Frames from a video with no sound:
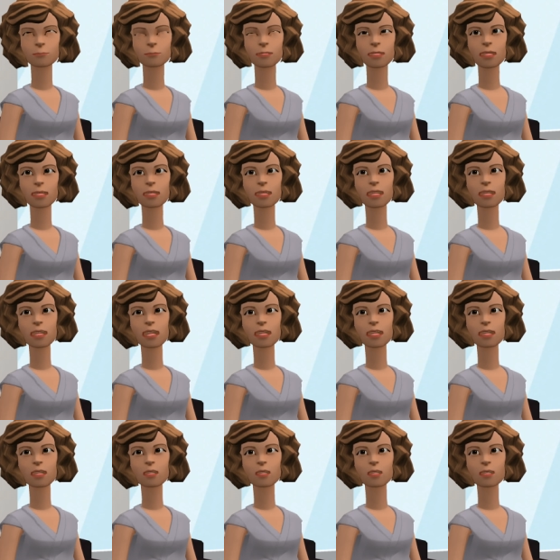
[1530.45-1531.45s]
He said in
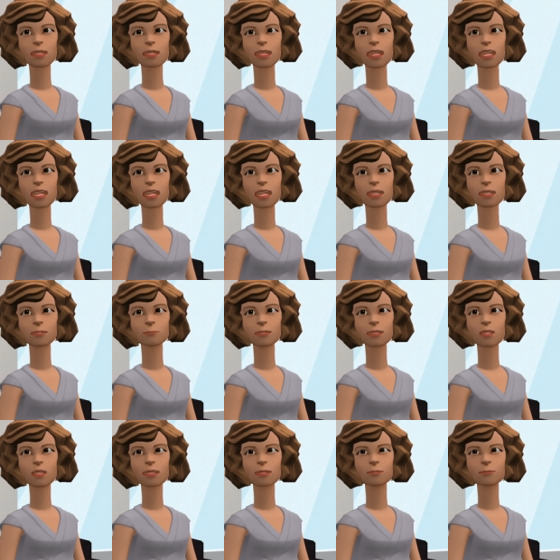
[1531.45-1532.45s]
the 13th
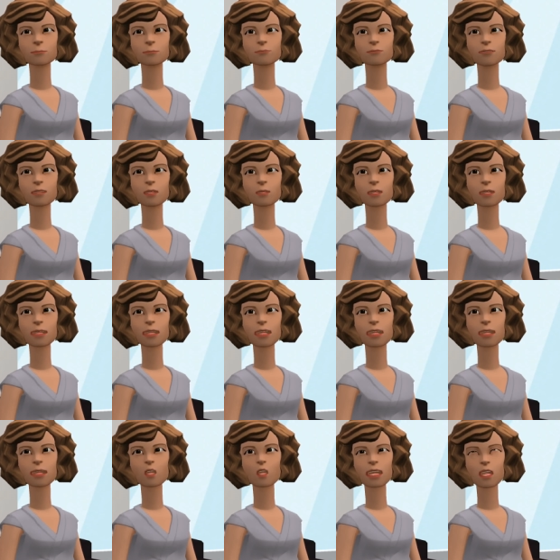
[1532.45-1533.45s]
chapter, verse
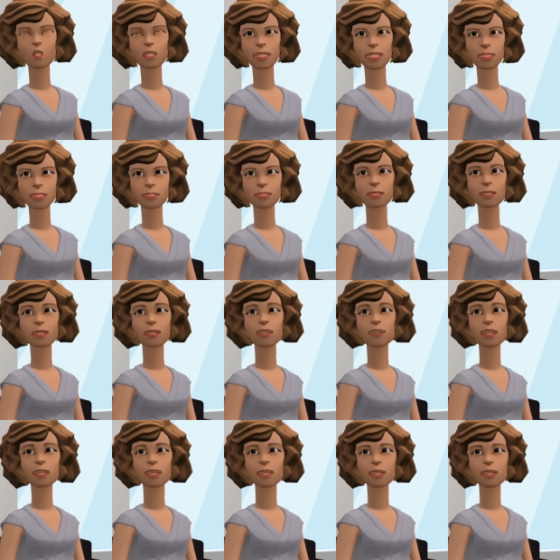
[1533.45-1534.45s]
10 You are a child
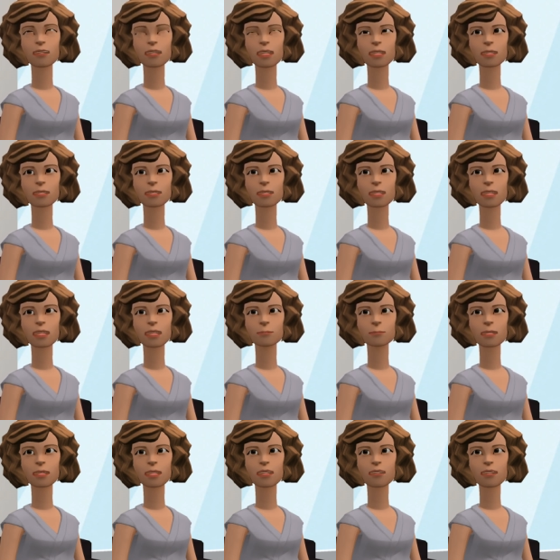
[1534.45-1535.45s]
of the devil and an
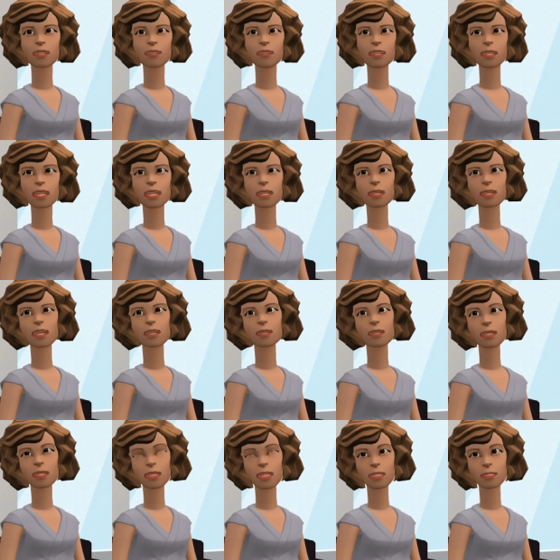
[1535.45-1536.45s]
enemy of everything that
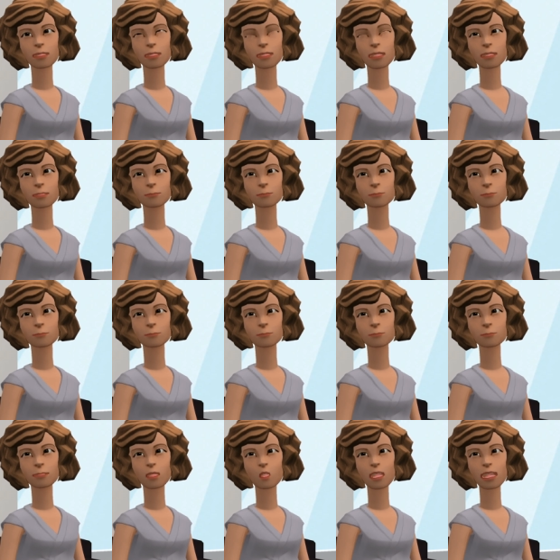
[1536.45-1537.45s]
is right.
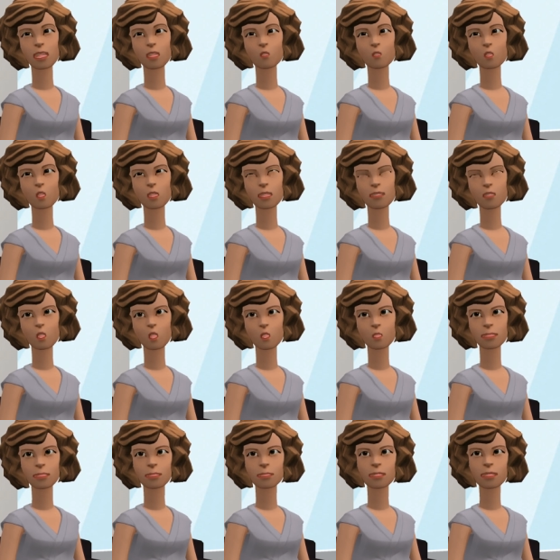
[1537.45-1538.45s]
You are full of
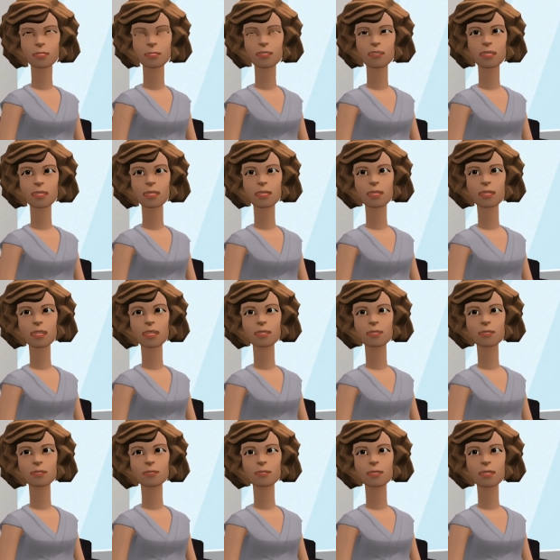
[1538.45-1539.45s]
all kinds of deceit
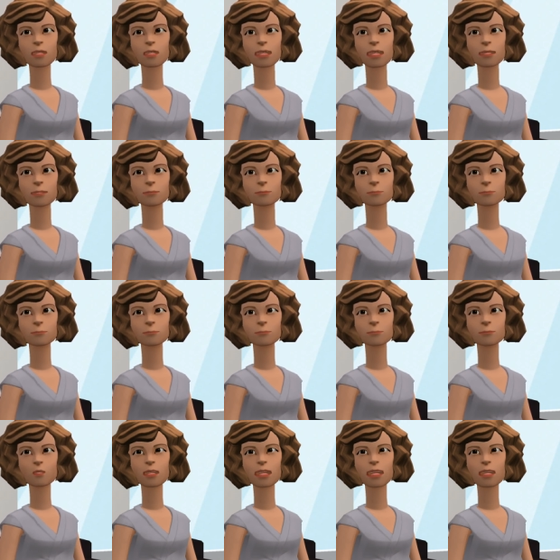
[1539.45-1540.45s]
and trickery.
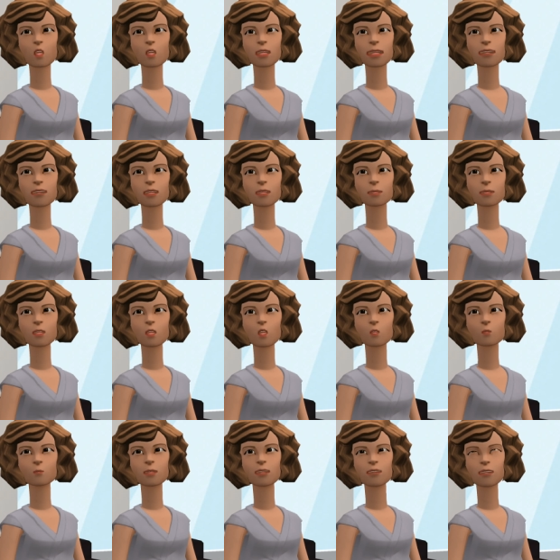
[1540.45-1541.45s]
Will you never
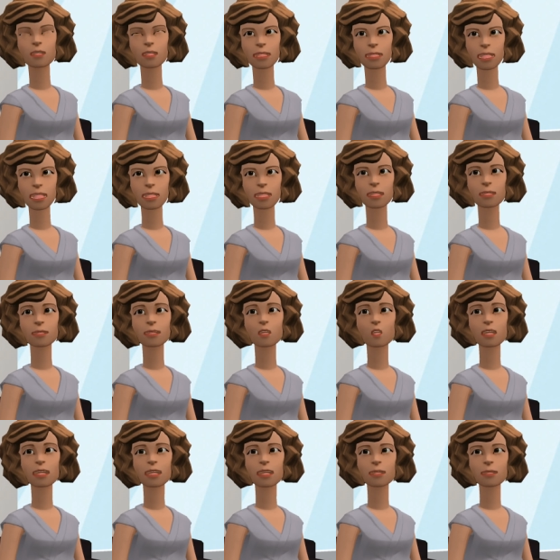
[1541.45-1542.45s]
stop perverting the right
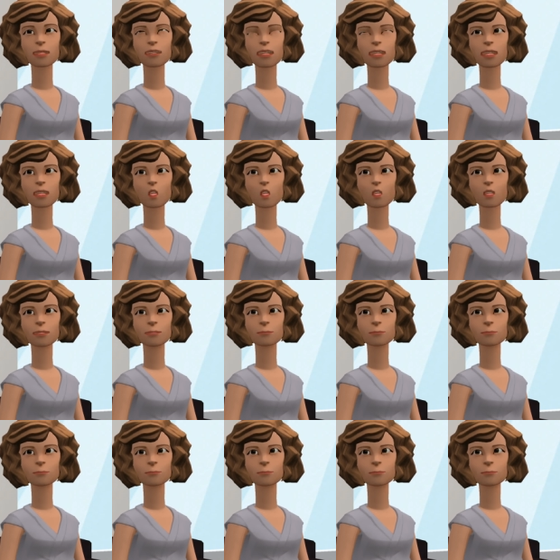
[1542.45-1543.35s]
ways of the Lord?